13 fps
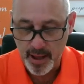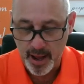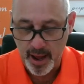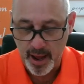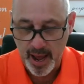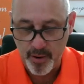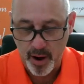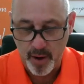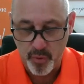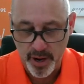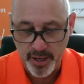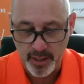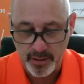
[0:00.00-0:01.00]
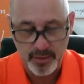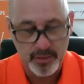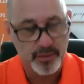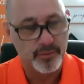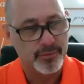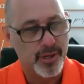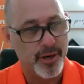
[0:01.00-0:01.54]
I want to
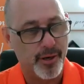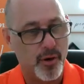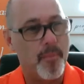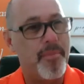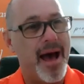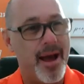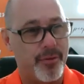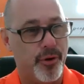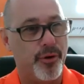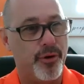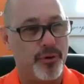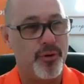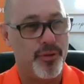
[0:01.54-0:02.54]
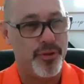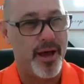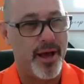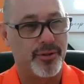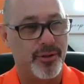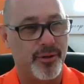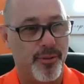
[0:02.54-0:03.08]
kind of go back, though, to
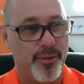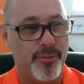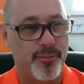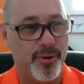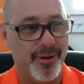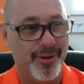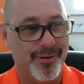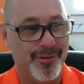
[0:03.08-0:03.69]
2003,